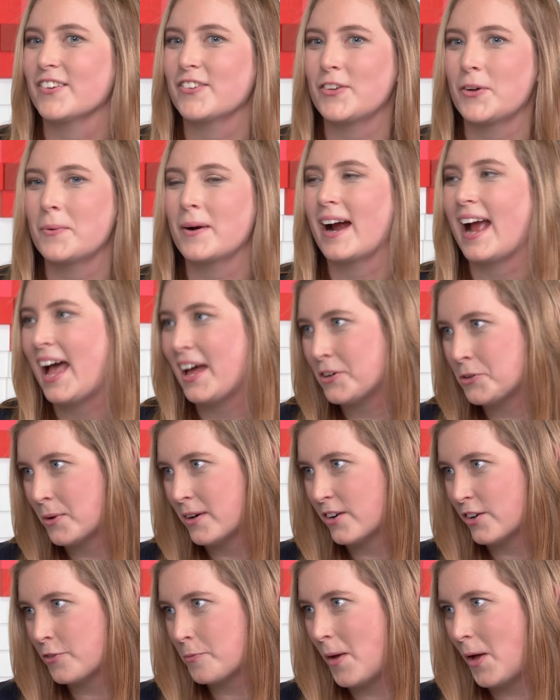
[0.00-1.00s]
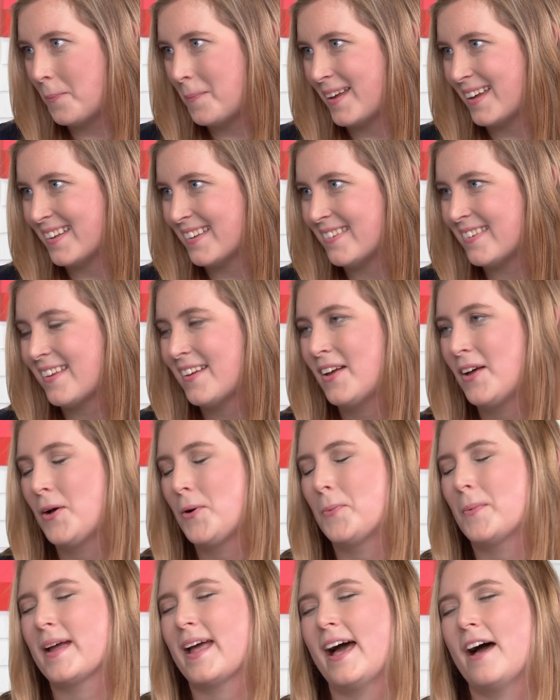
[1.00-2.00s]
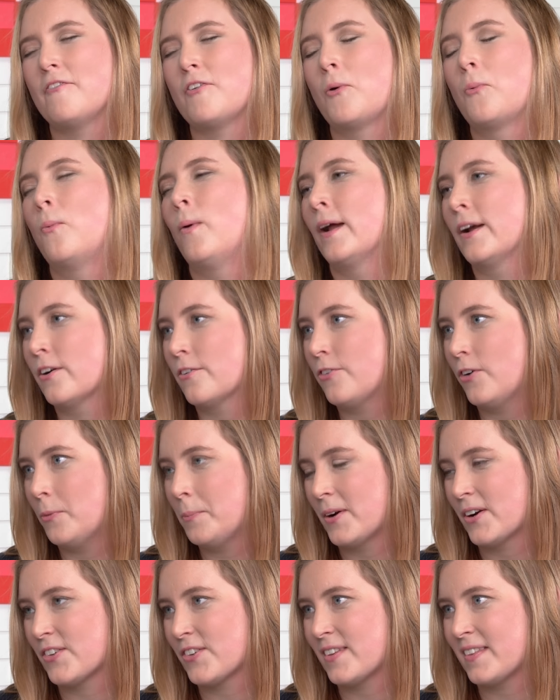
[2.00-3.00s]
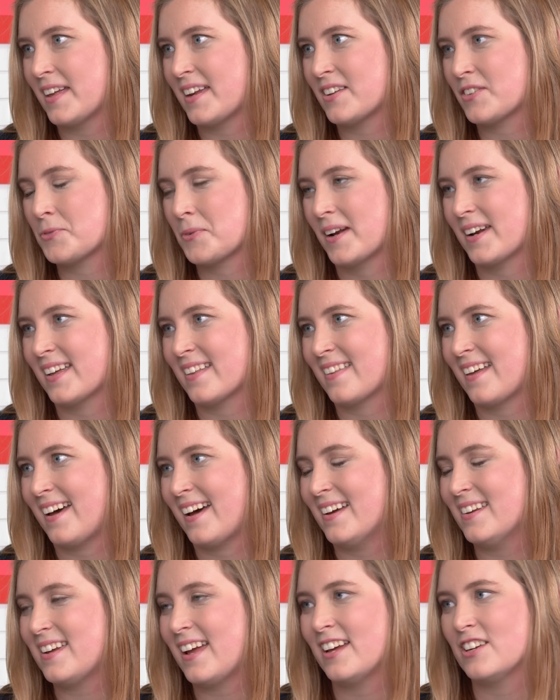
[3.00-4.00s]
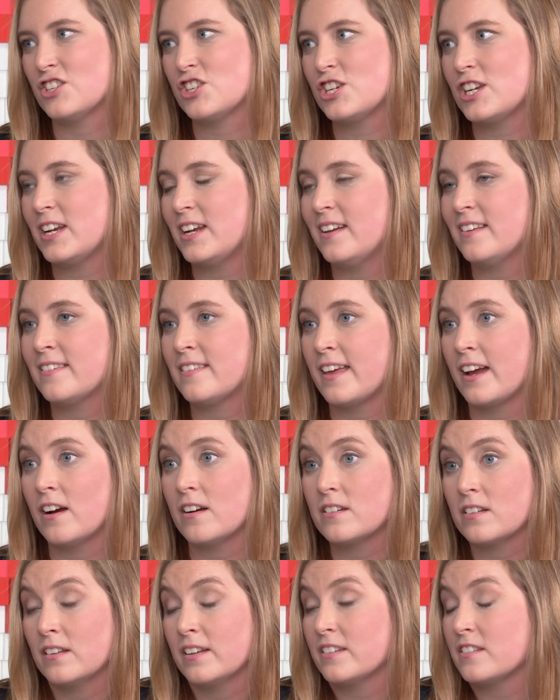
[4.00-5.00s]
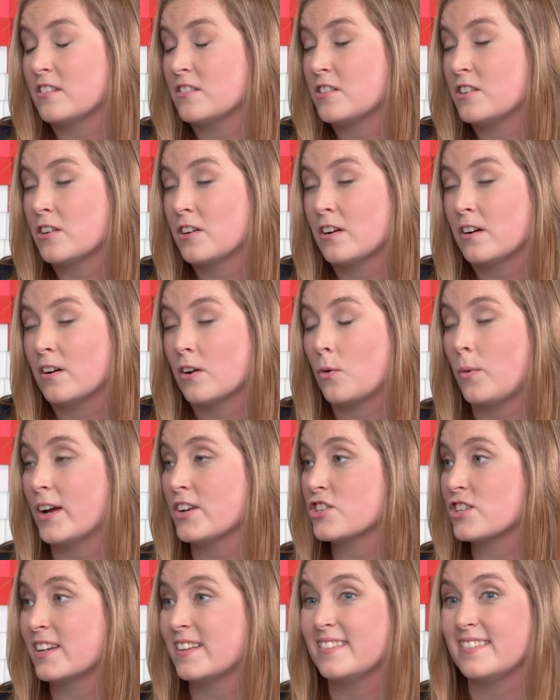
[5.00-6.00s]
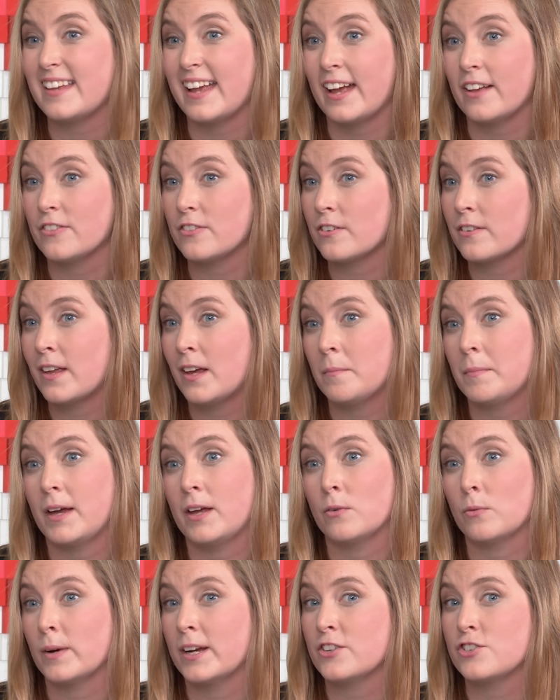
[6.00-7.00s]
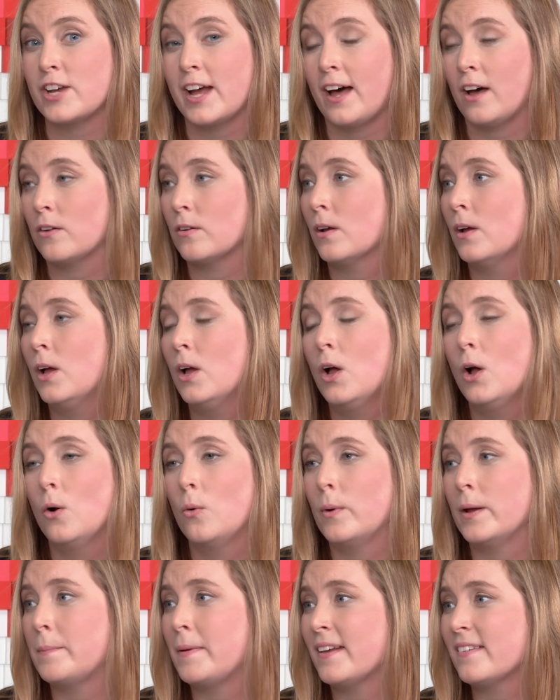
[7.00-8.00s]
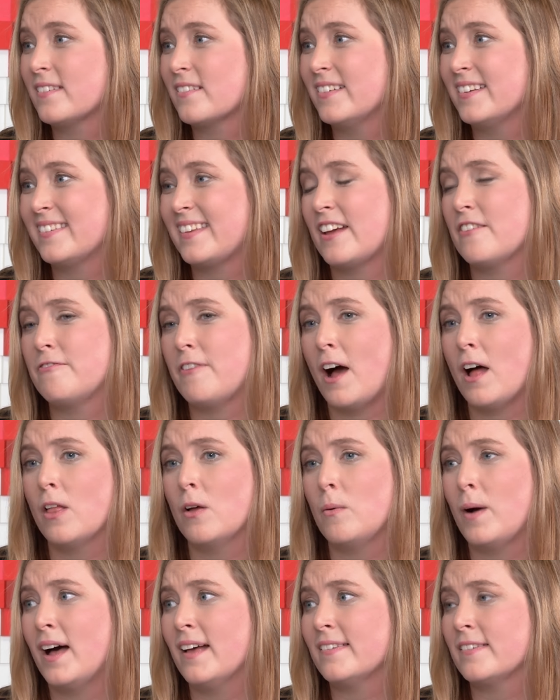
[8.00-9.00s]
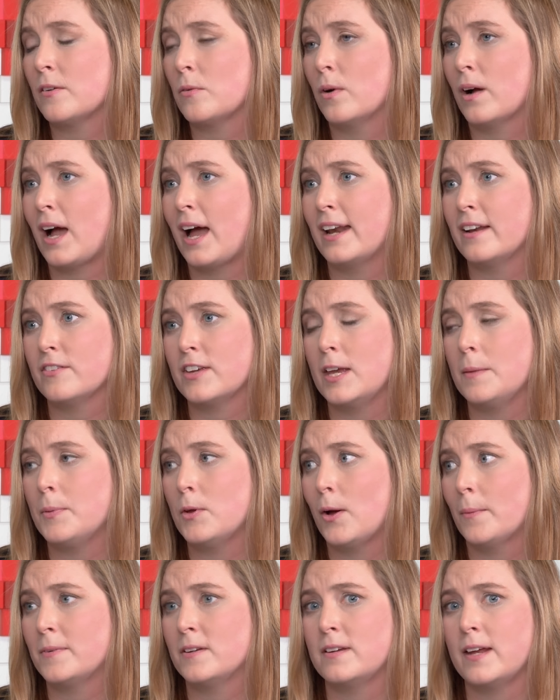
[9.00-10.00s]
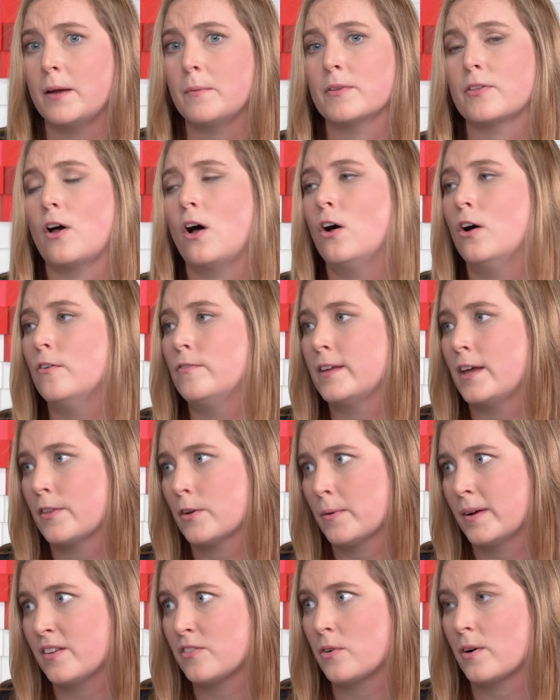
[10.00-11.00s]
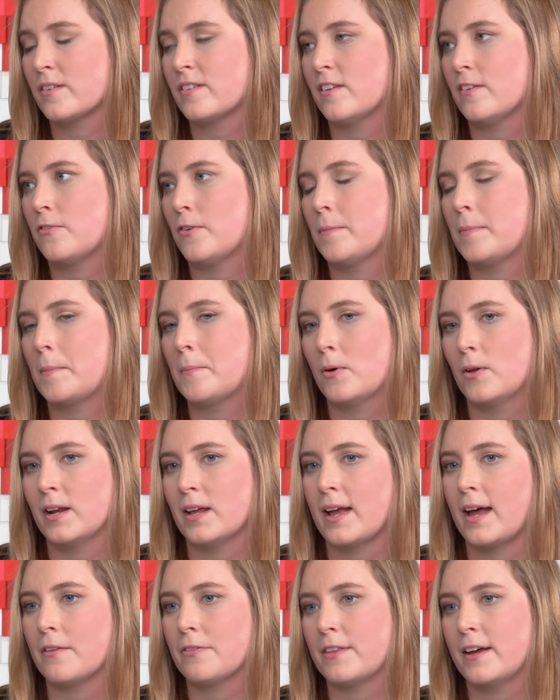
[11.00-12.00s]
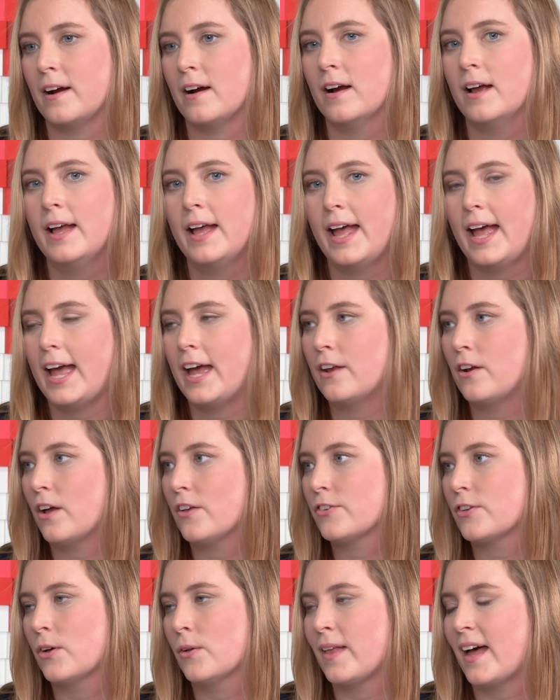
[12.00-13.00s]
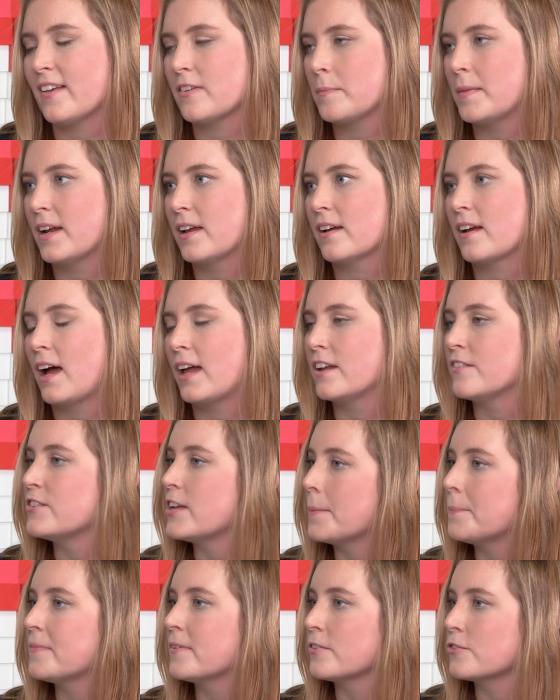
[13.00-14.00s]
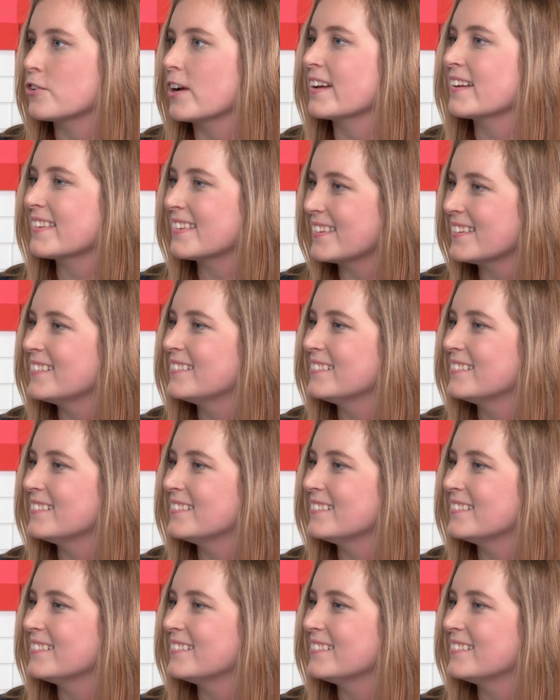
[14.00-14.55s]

So we're at Twitter Small Biz. We have a wonderful person that is running that, and she is there to listen to your questions, answer them, and reach out. We basically say follow us, and we'll kind of keep you up to date with all the other resources we've been putting out there, and also last-minute kind of tips and tricks.